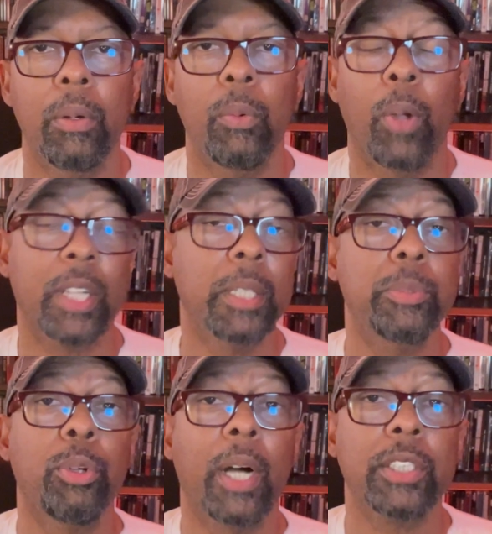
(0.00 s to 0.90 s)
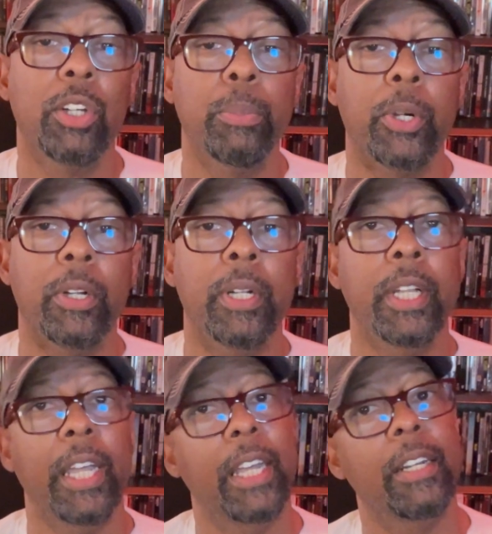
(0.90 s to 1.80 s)
Welcome to October
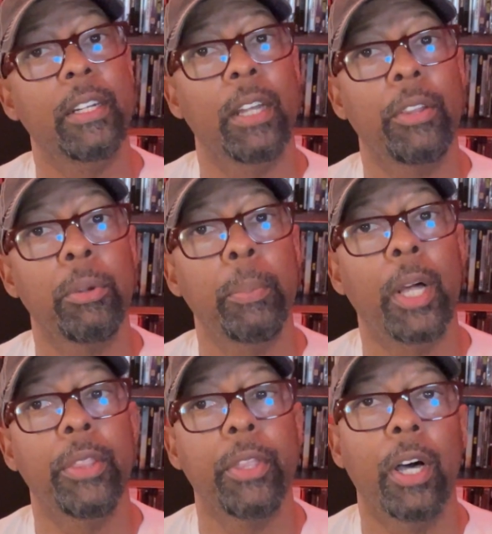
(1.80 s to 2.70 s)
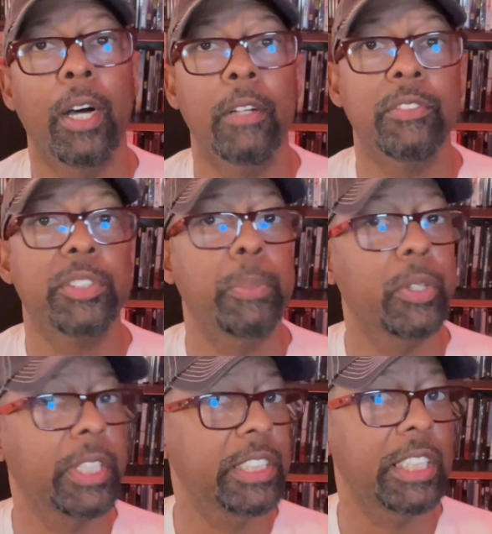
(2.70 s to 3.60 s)
and another month of
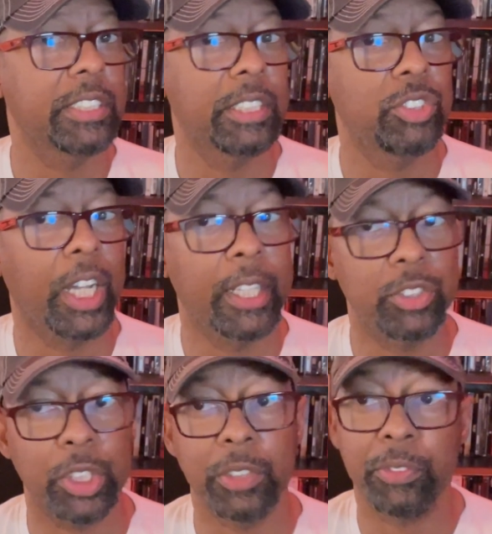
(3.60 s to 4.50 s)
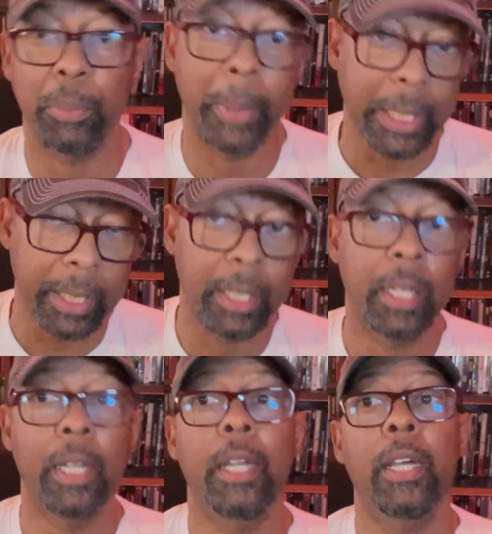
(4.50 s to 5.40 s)
spooky season challenges for me.
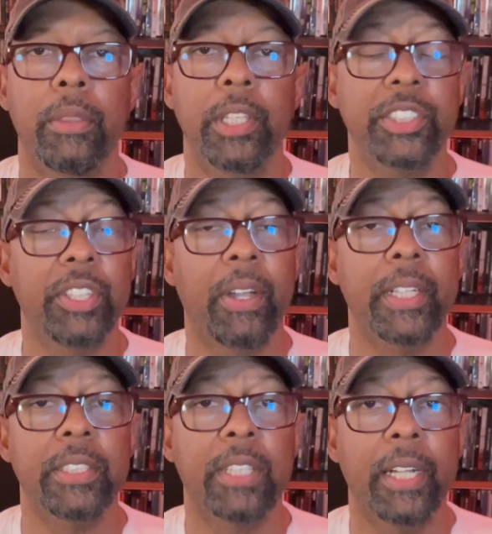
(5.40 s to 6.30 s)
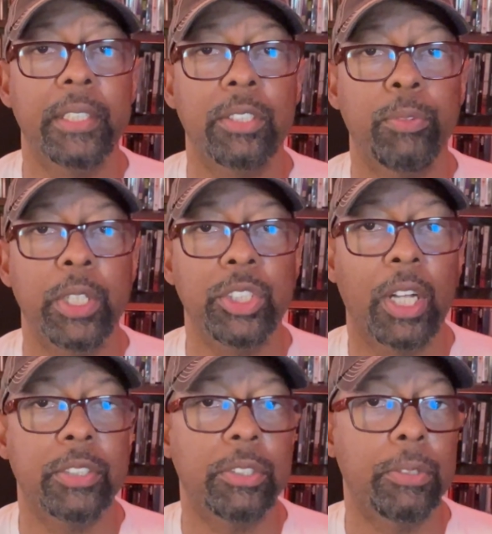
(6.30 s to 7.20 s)
This year, I decided to reach
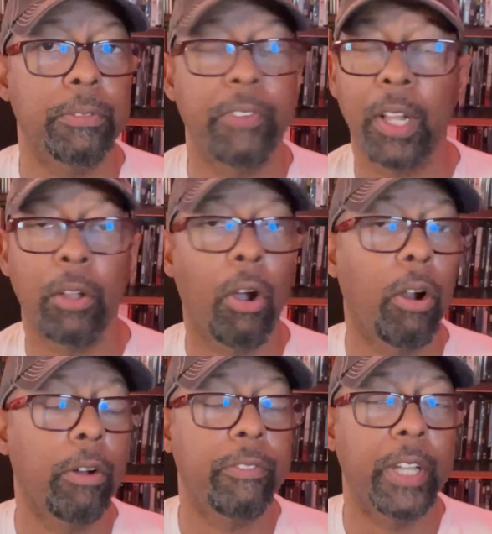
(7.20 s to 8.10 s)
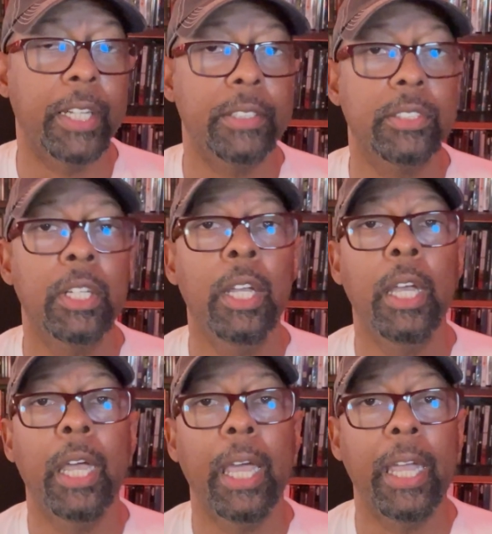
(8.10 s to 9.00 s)
out to fellow horror fans
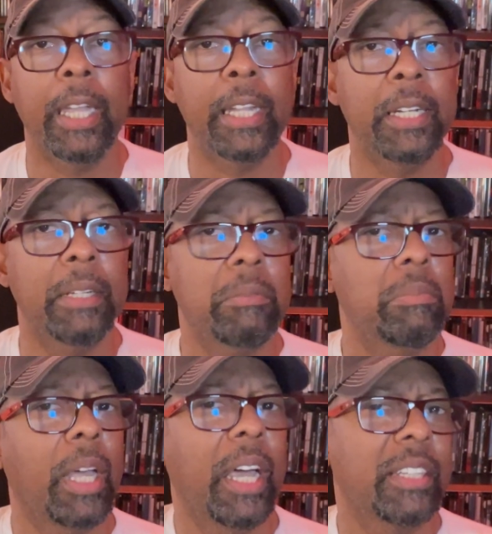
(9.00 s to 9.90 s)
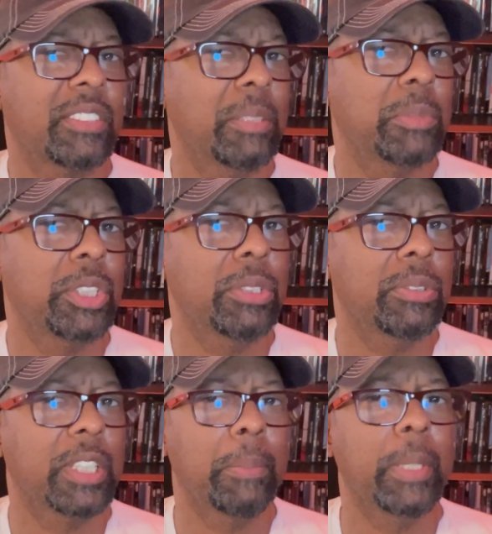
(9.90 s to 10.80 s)
and ask them to
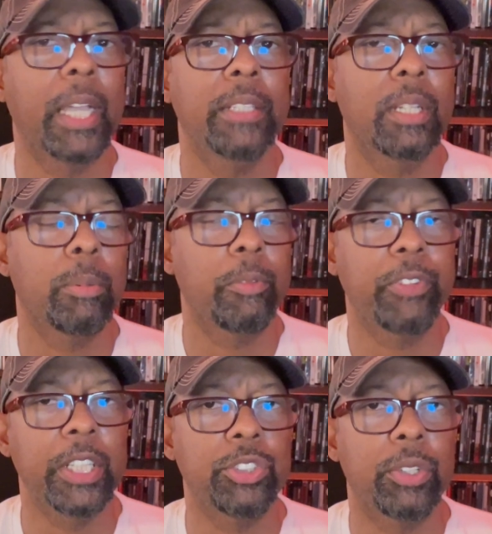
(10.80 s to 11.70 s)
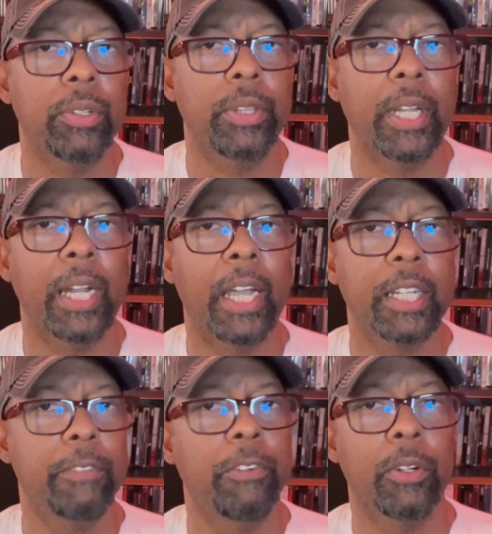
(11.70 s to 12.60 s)
send me a double feature that I
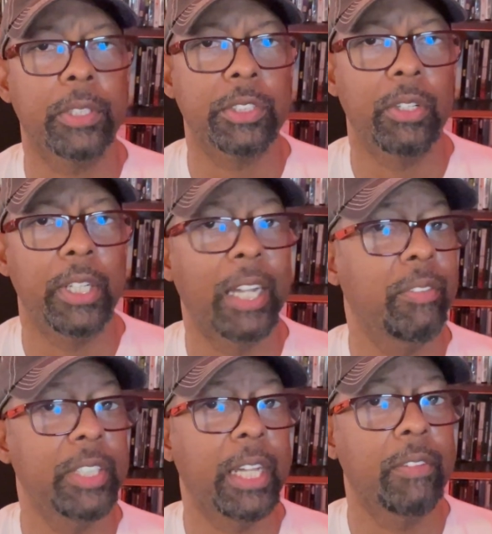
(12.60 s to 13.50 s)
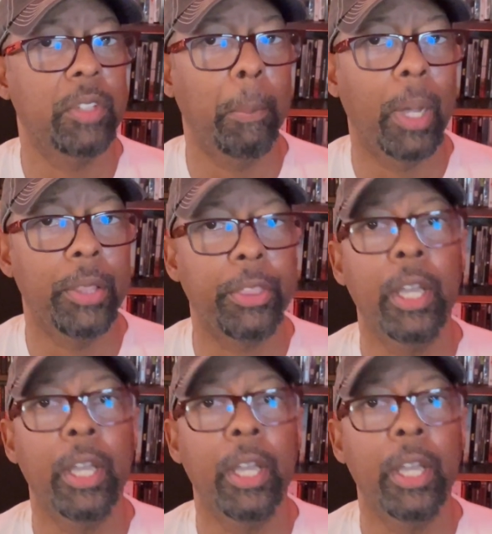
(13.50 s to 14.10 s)
could focus on every day of the month